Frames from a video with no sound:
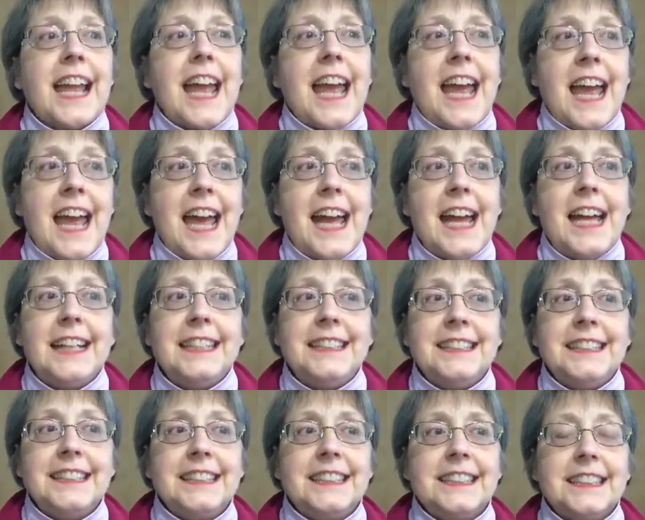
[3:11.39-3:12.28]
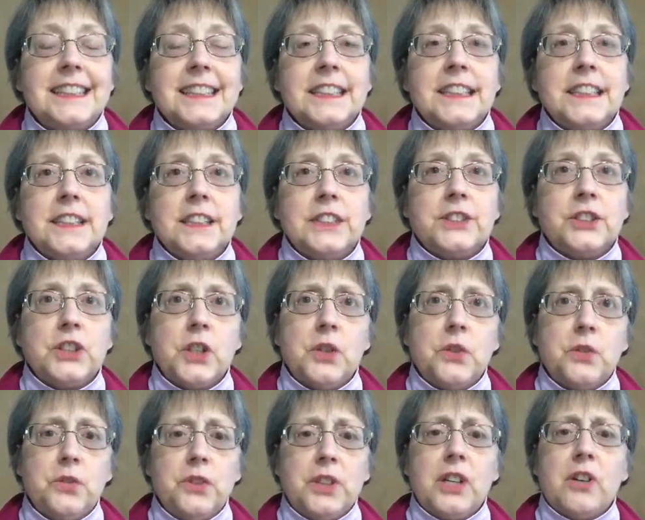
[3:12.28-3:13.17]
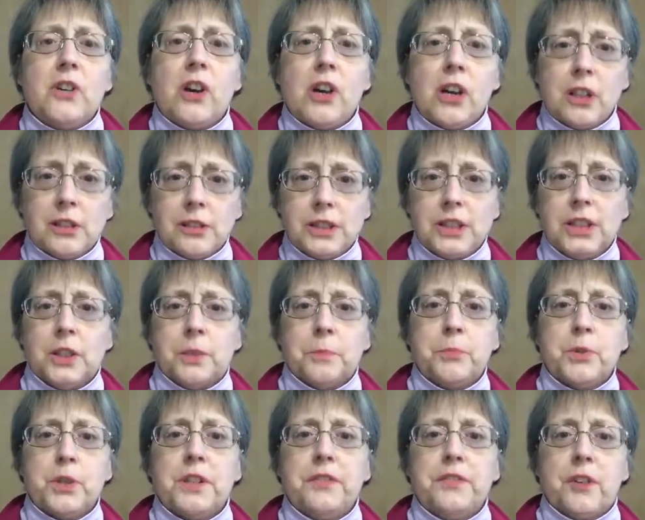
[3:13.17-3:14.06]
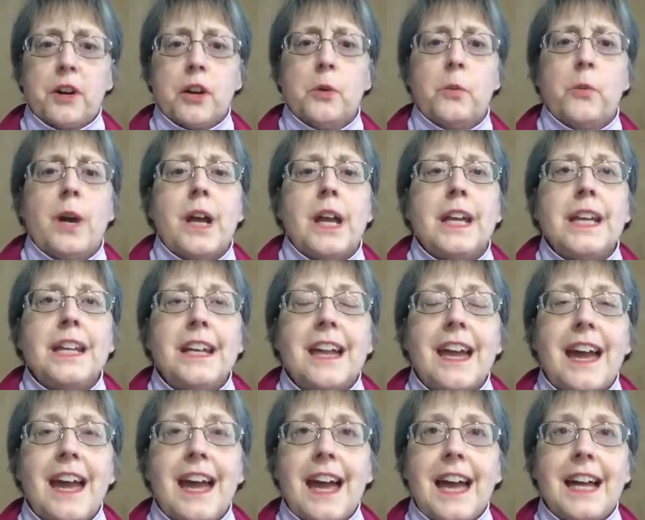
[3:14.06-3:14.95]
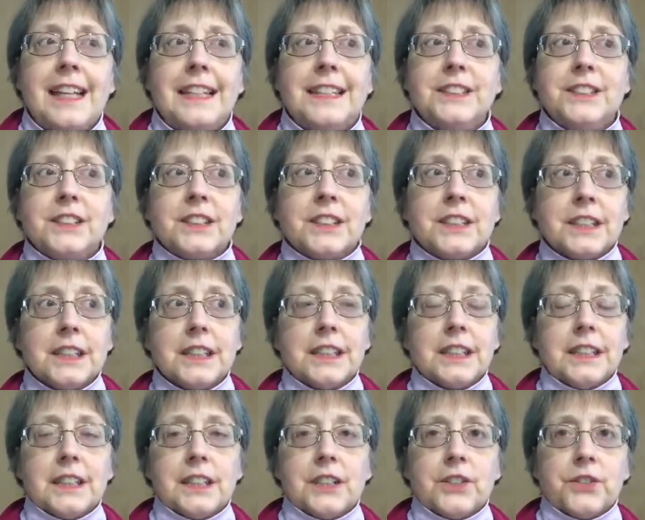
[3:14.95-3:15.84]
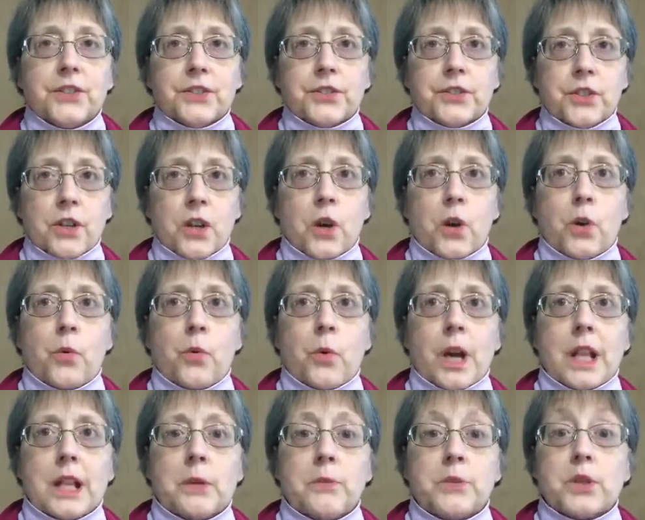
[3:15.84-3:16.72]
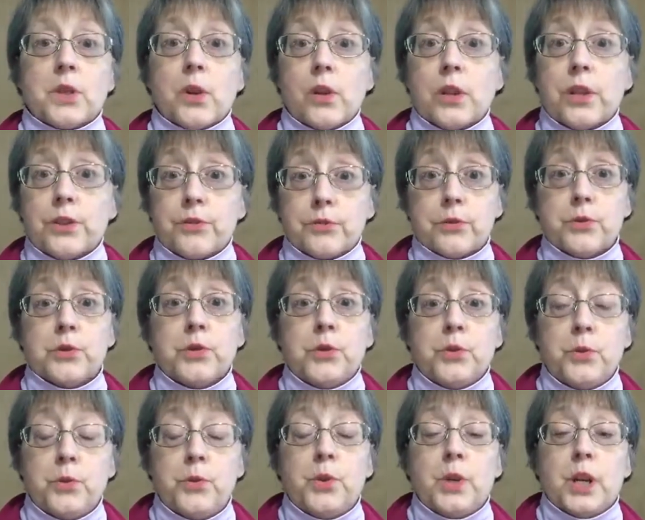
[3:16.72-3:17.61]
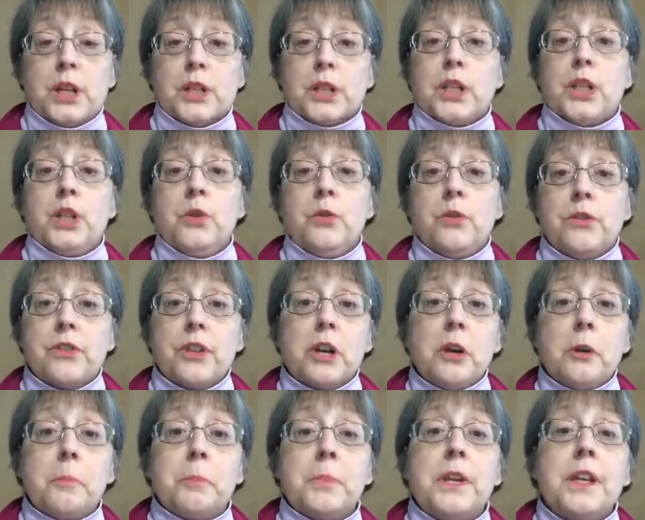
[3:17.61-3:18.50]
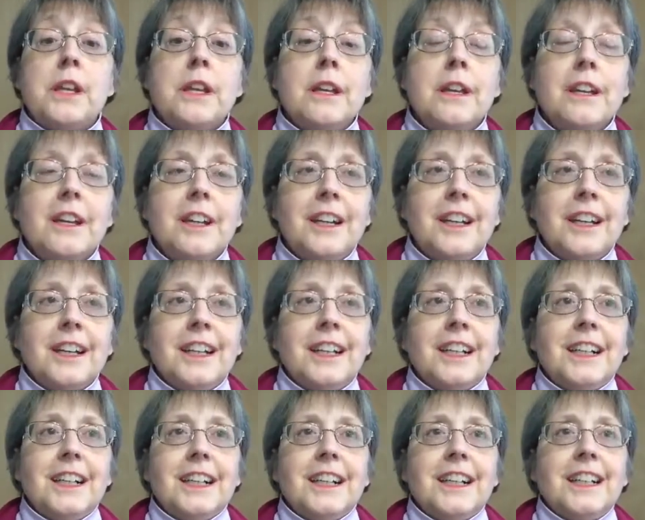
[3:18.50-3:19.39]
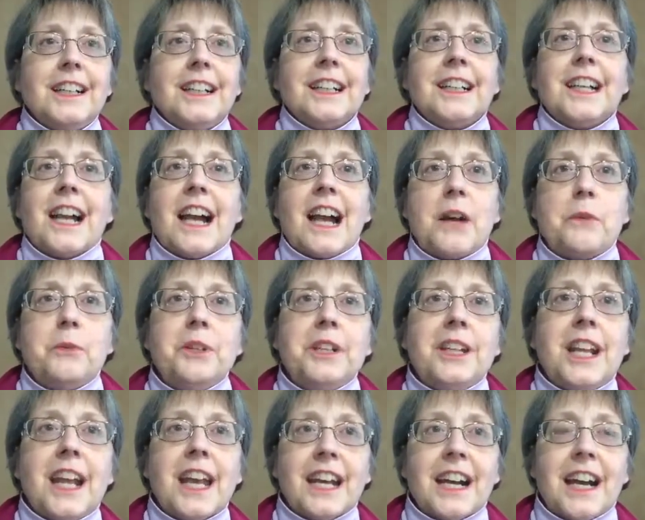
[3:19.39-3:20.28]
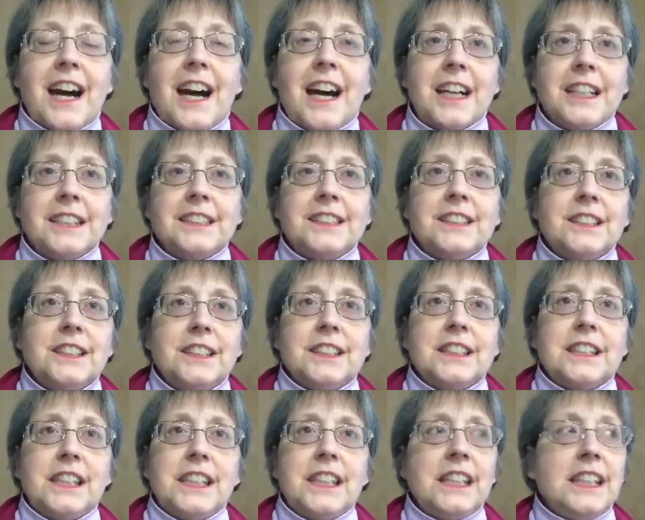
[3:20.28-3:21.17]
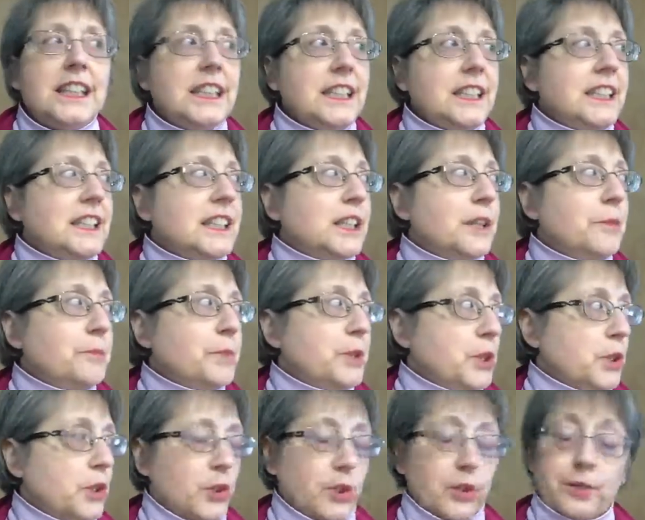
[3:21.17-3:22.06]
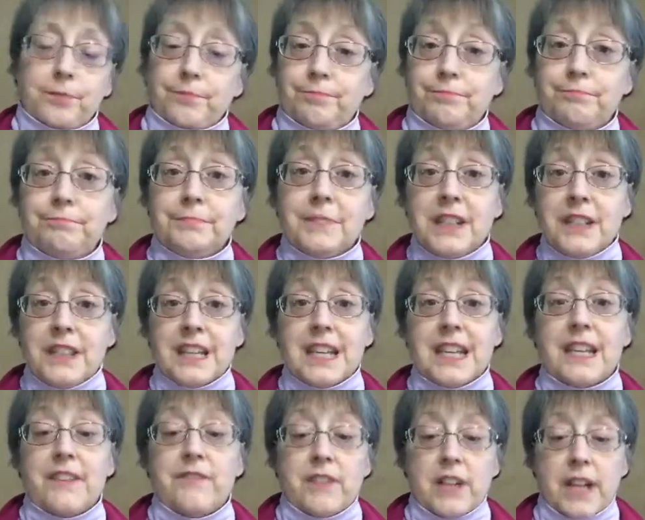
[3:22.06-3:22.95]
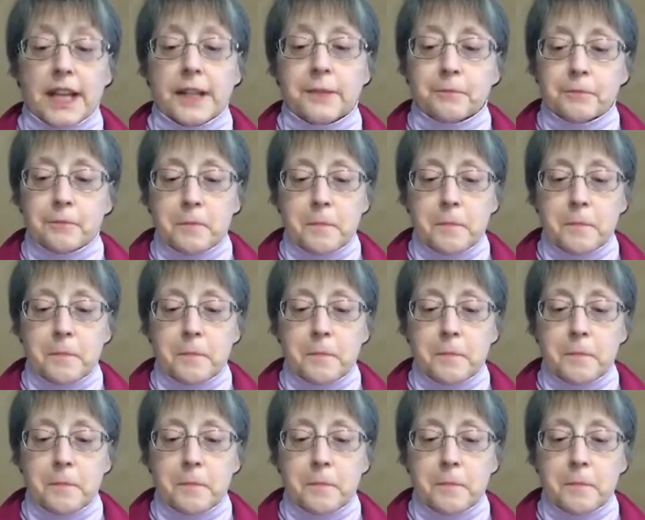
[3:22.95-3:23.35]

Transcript: and so they're all pretty far away. And so while I was going through acute therapy, I would get on the computer in the evening,